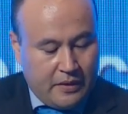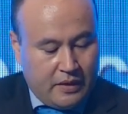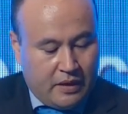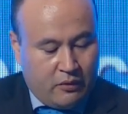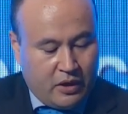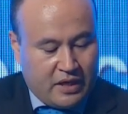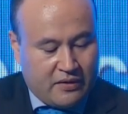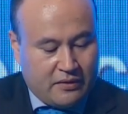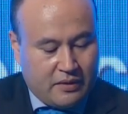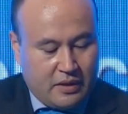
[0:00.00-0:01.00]
If you look
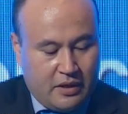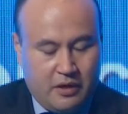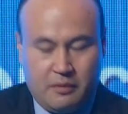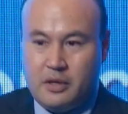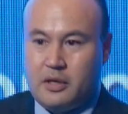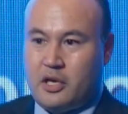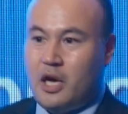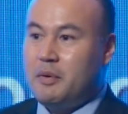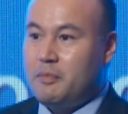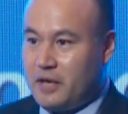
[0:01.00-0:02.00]
at
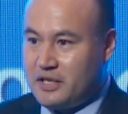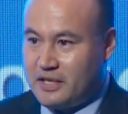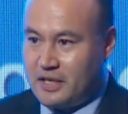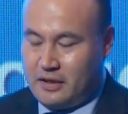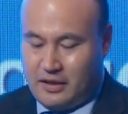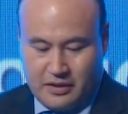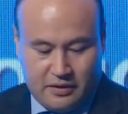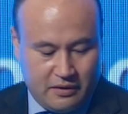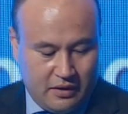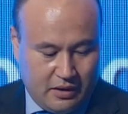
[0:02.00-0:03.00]
carbon pricing, and that's
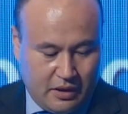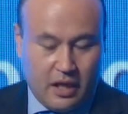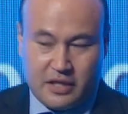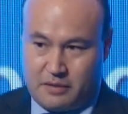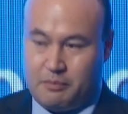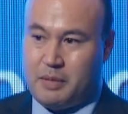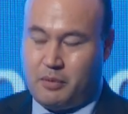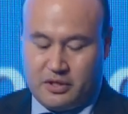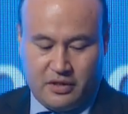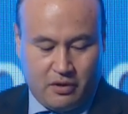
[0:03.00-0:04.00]
the last big
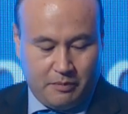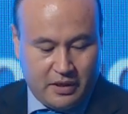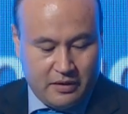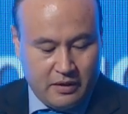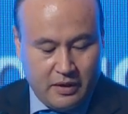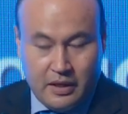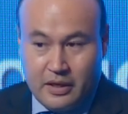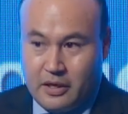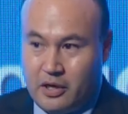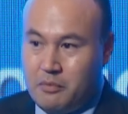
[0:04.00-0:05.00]
policy topic,
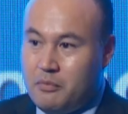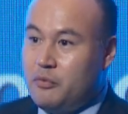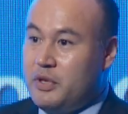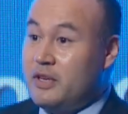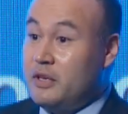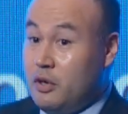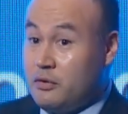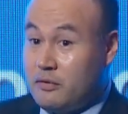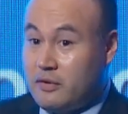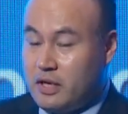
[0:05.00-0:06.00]
we take note
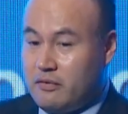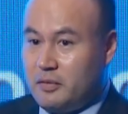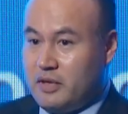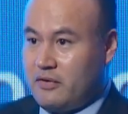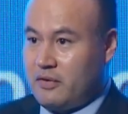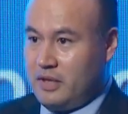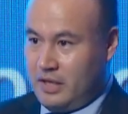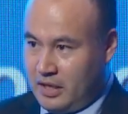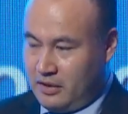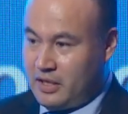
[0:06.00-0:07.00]
of a government
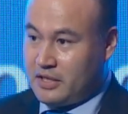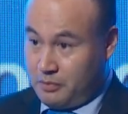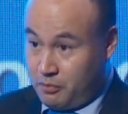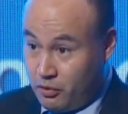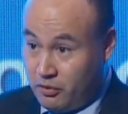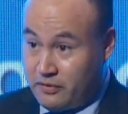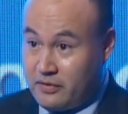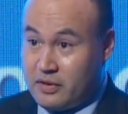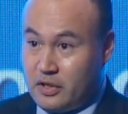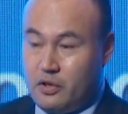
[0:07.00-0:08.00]
that has
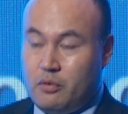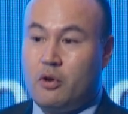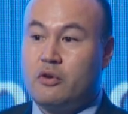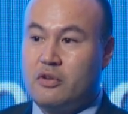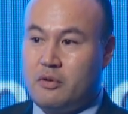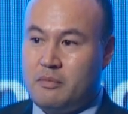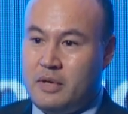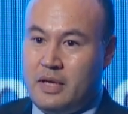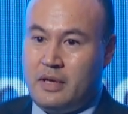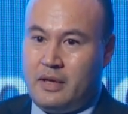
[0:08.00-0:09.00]
approved the new long-term
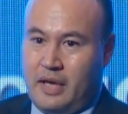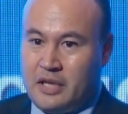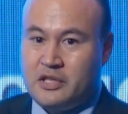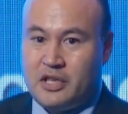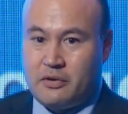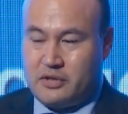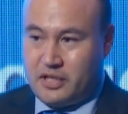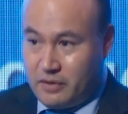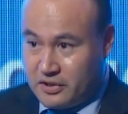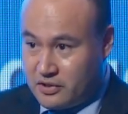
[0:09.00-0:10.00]
energy
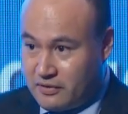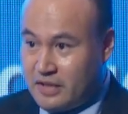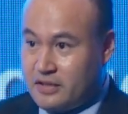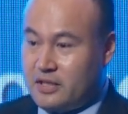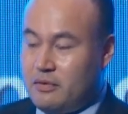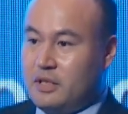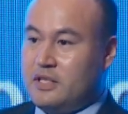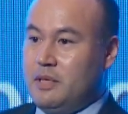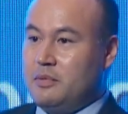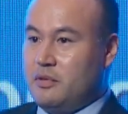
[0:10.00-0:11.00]
generation strategy, which
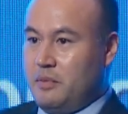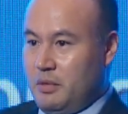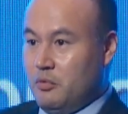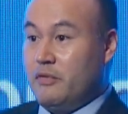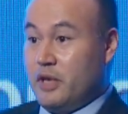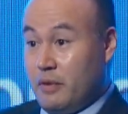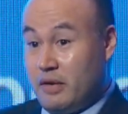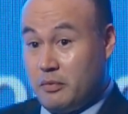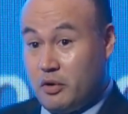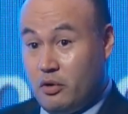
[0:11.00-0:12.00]
seems to be moving away
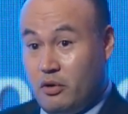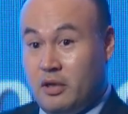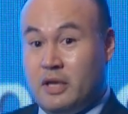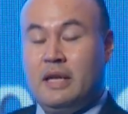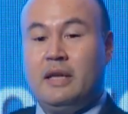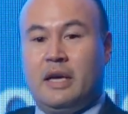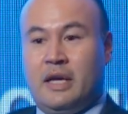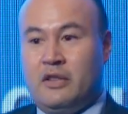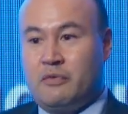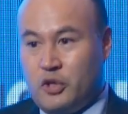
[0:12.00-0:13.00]
from coal
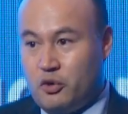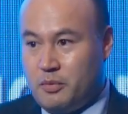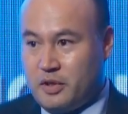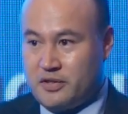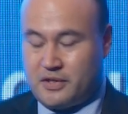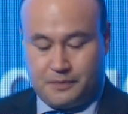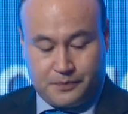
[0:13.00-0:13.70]
into renewables.